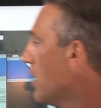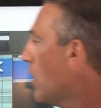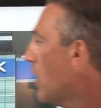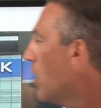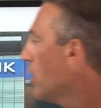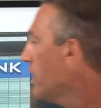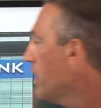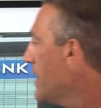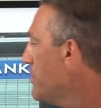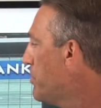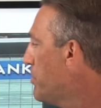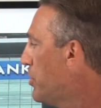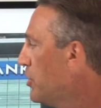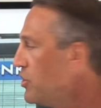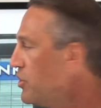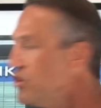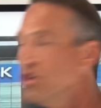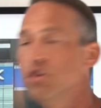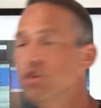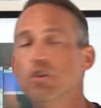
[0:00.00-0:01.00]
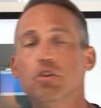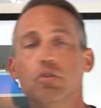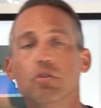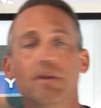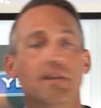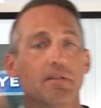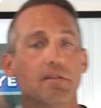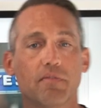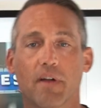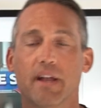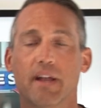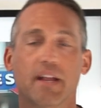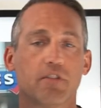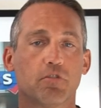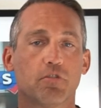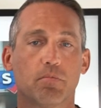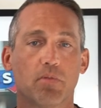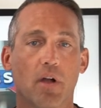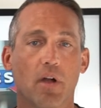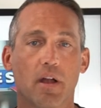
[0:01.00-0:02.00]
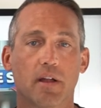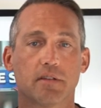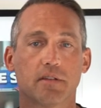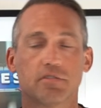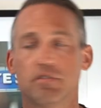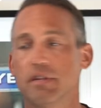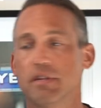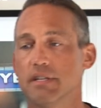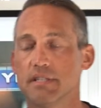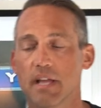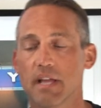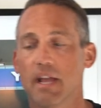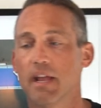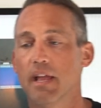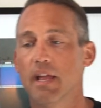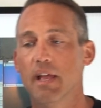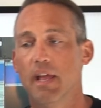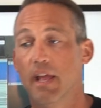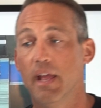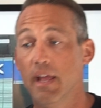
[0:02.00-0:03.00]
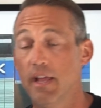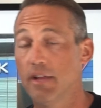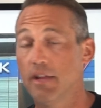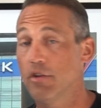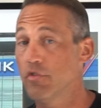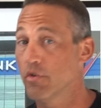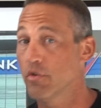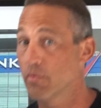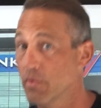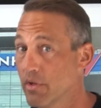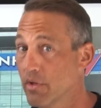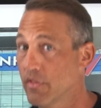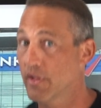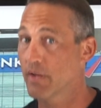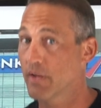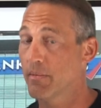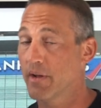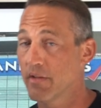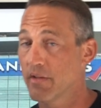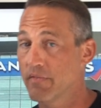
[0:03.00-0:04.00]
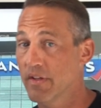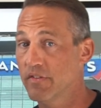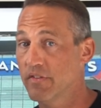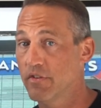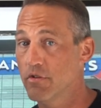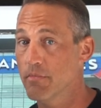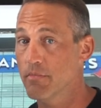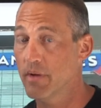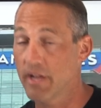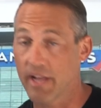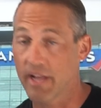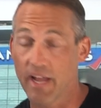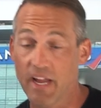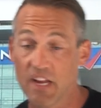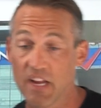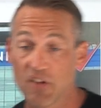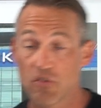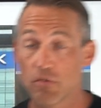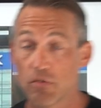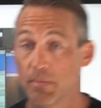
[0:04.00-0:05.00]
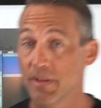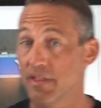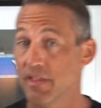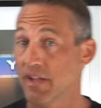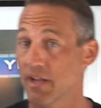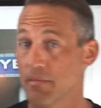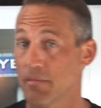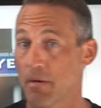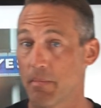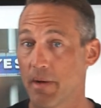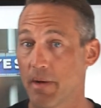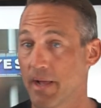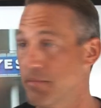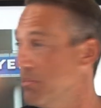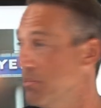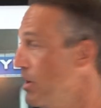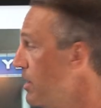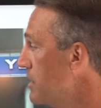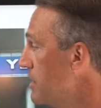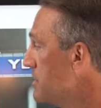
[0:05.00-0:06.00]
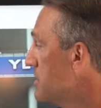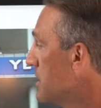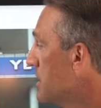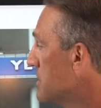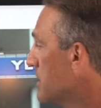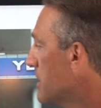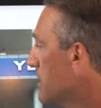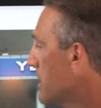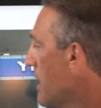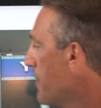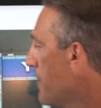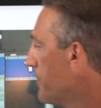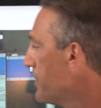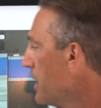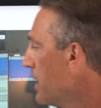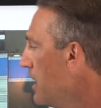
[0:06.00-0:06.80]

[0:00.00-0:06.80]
Are they pushing you into financial products? Do they say, hey, you should really think about investing your money. Hey, you should be thinking about buying bonds, things like that.